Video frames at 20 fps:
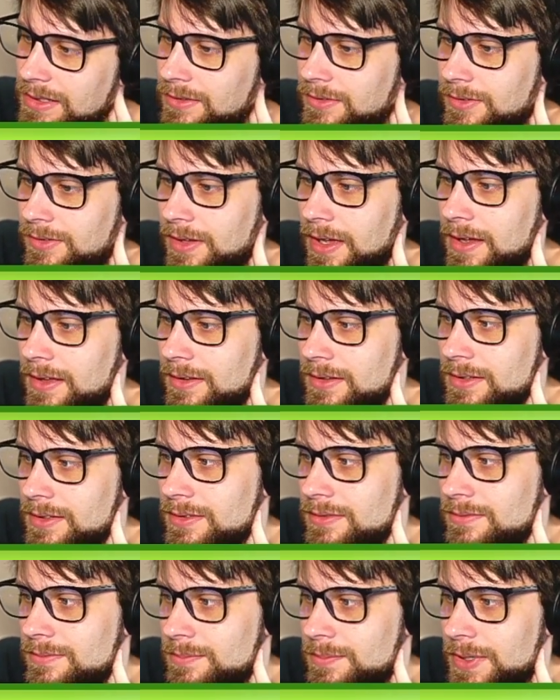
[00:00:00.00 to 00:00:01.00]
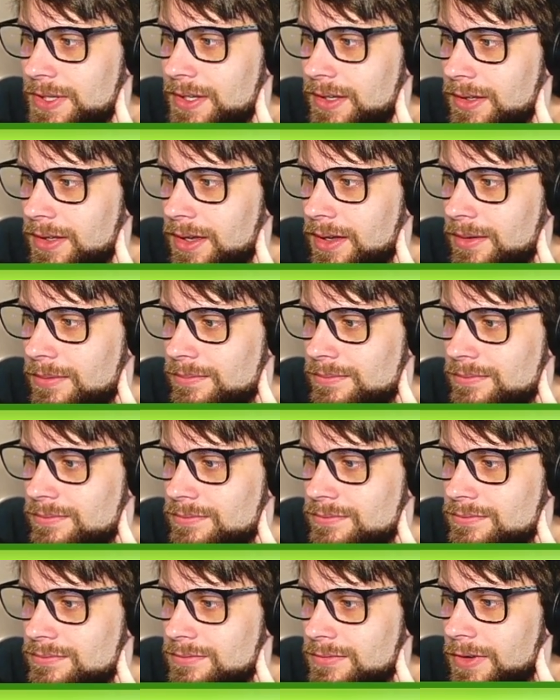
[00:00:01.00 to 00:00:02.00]
solid pickup.
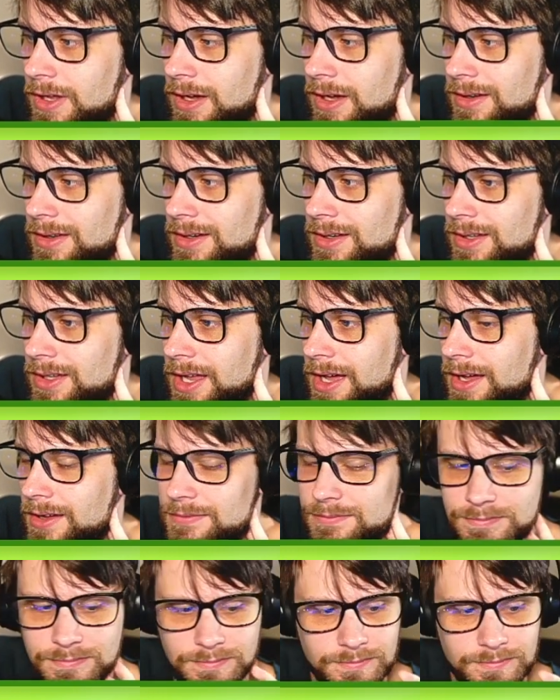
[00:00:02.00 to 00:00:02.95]
Not gonna lie.